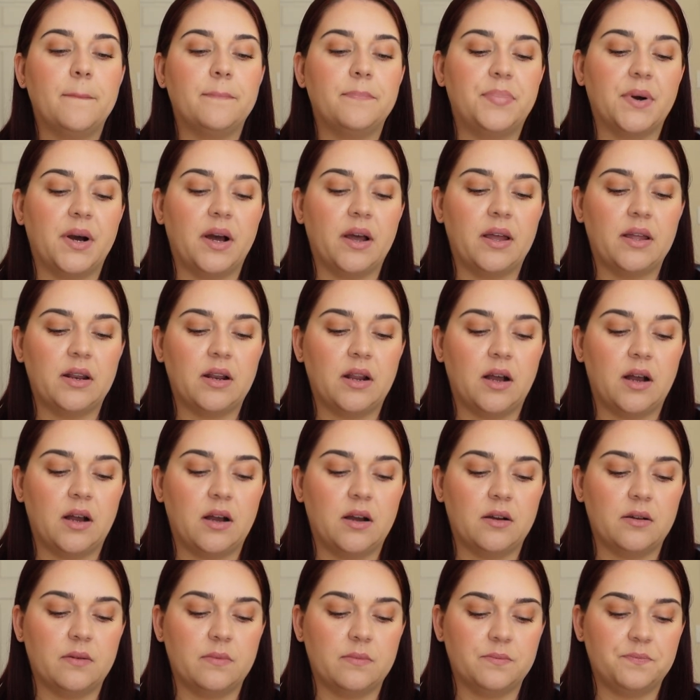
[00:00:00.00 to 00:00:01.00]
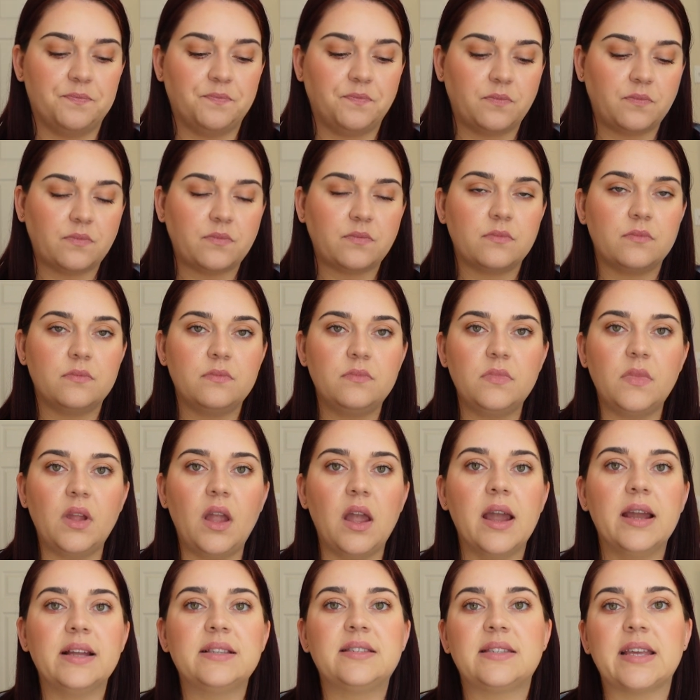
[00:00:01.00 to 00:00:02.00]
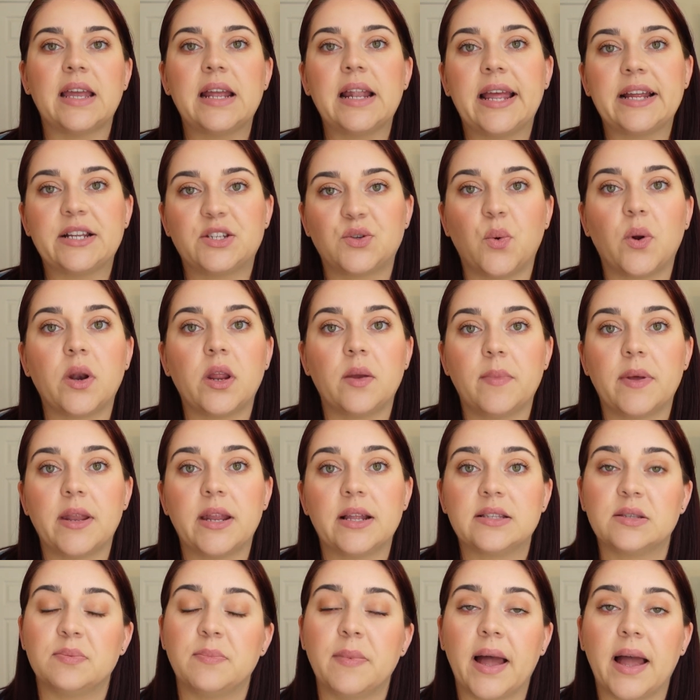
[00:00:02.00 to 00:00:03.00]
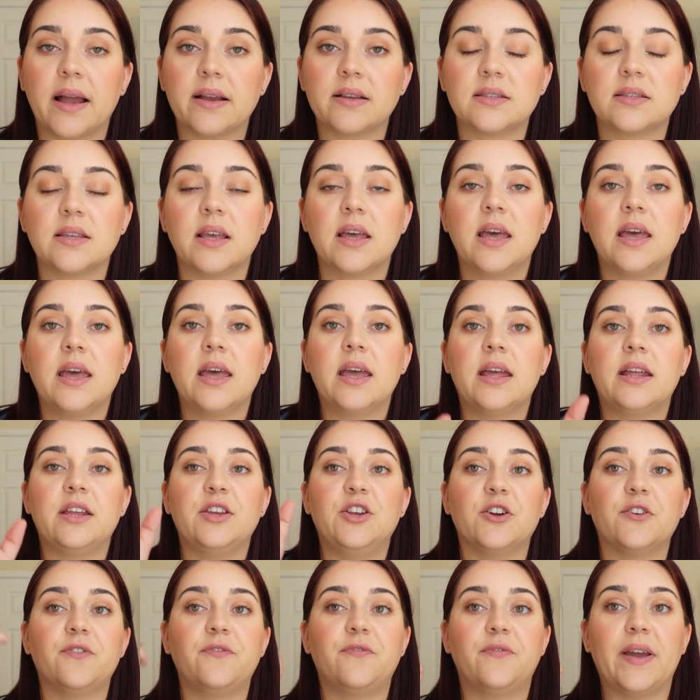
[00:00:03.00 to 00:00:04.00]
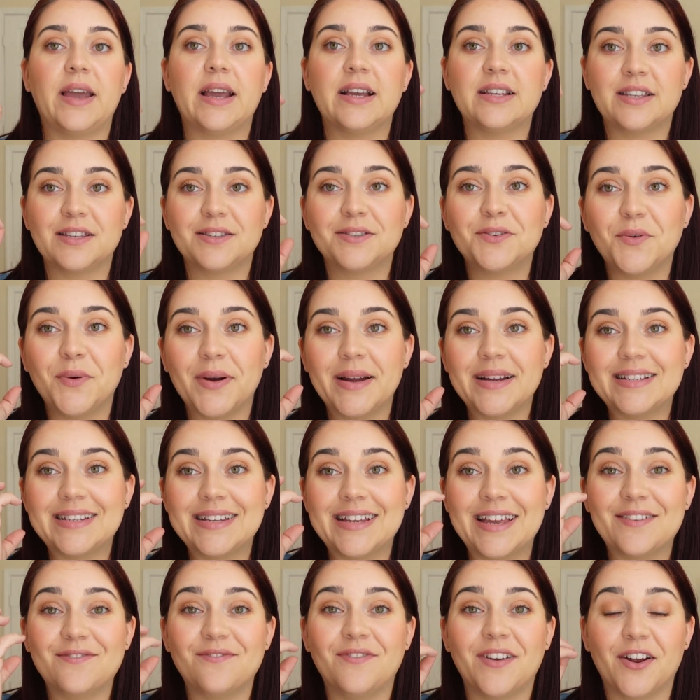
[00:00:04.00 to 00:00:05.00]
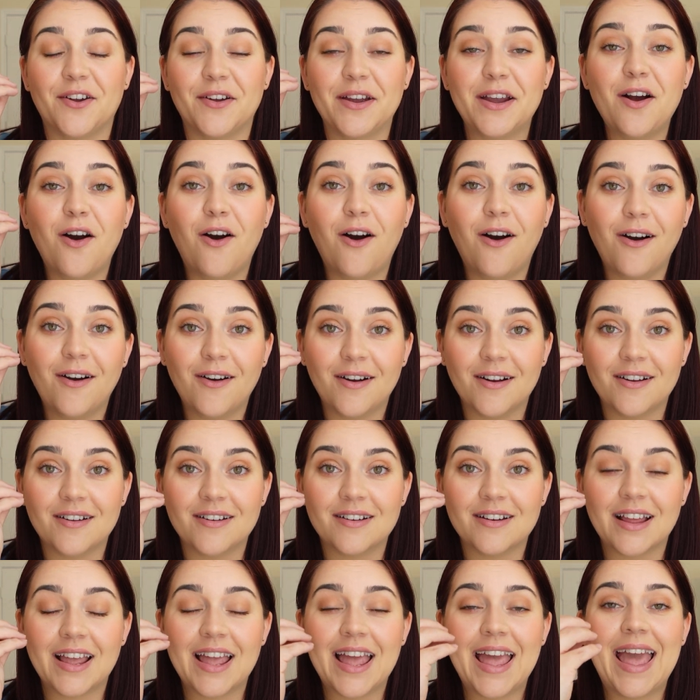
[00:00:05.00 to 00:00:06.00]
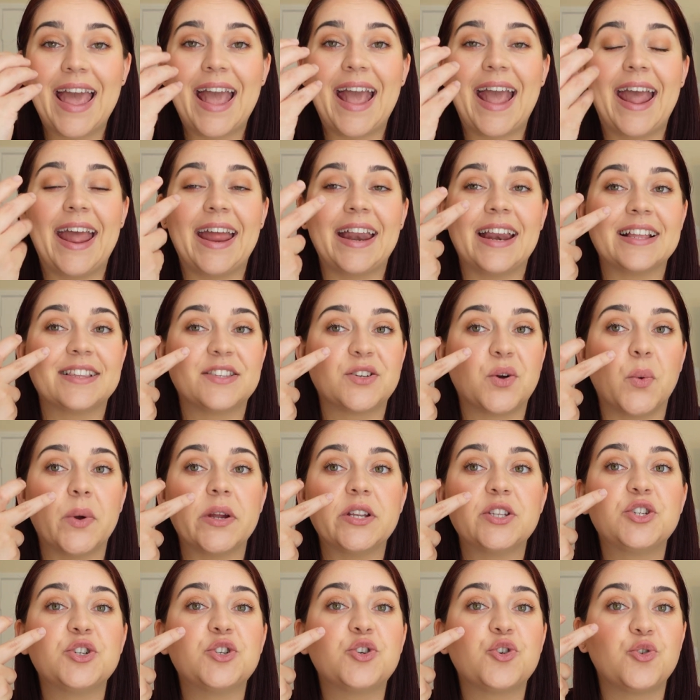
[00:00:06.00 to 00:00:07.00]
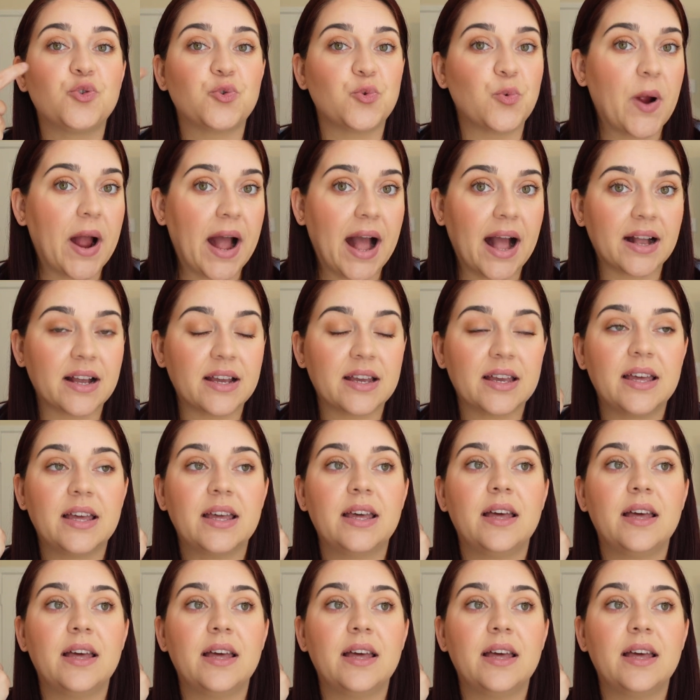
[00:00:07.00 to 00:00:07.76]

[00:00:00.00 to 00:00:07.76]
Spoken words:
But I'd say like 20 minutes max. Your face is going to get very hard and it's going to crack.